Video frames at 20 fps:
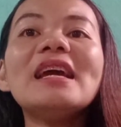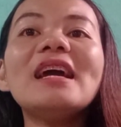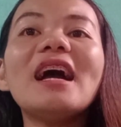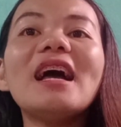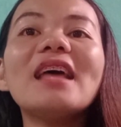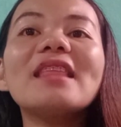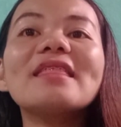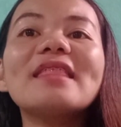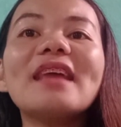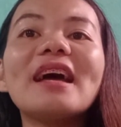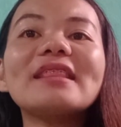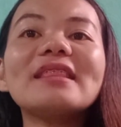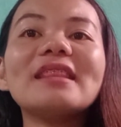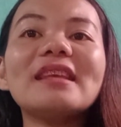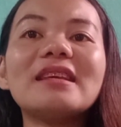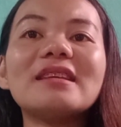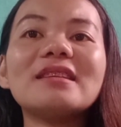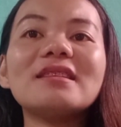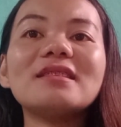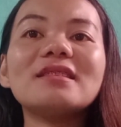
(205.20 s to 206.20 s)
And that
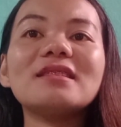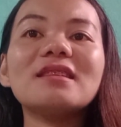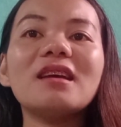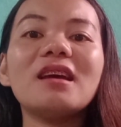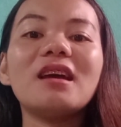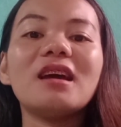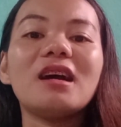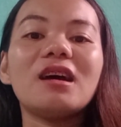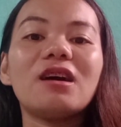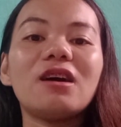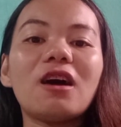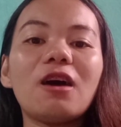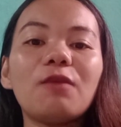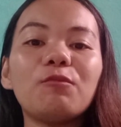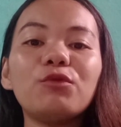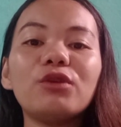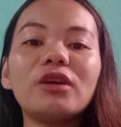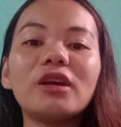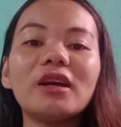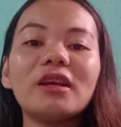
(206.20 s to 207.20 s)
is, we
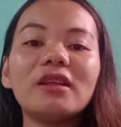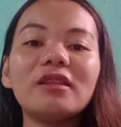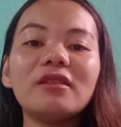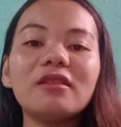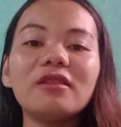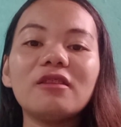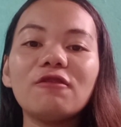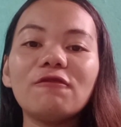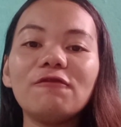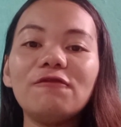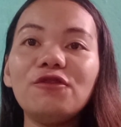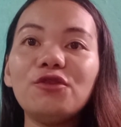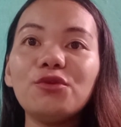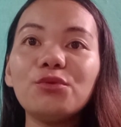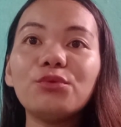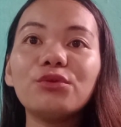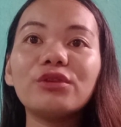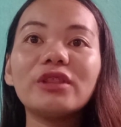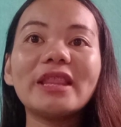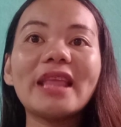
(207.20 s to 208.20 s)
can
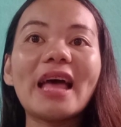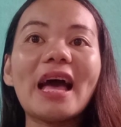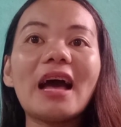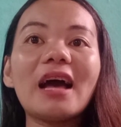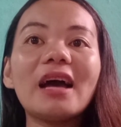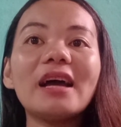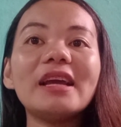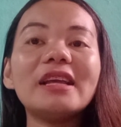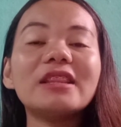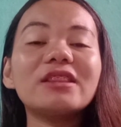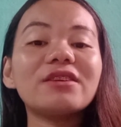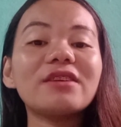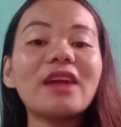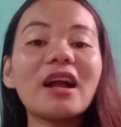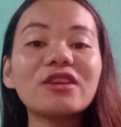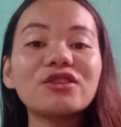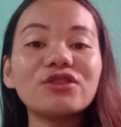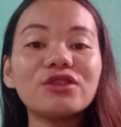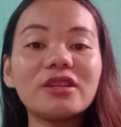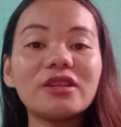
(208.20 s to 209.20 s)
view on the
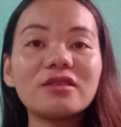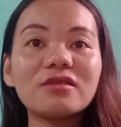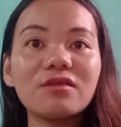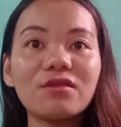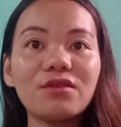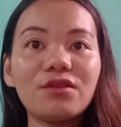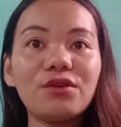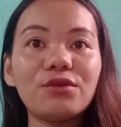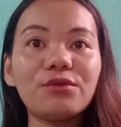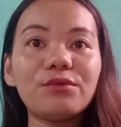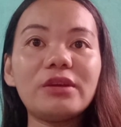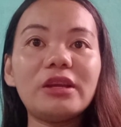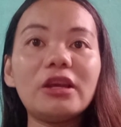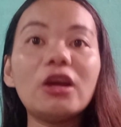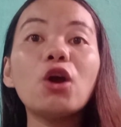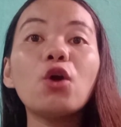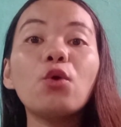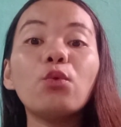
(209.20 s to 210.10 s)
interactionist theory,